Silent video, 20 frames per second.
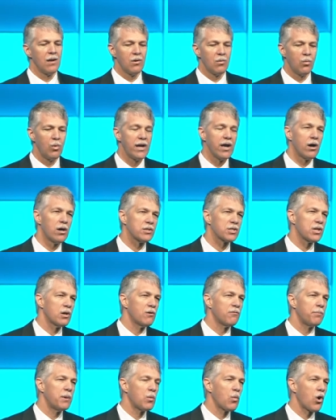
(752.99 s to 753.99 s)
We also
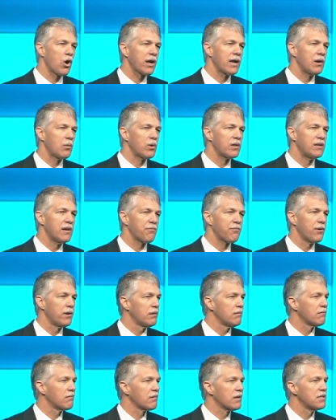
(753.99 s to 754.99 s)
have been working with
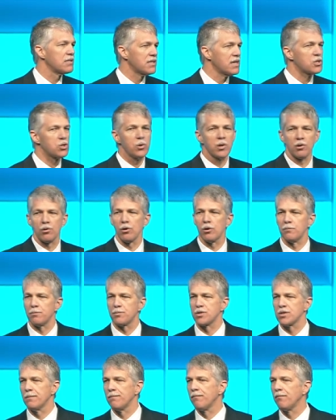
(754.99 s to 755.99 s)
different constituent
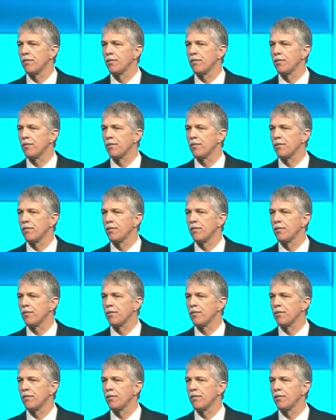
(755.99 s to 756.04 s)
groups,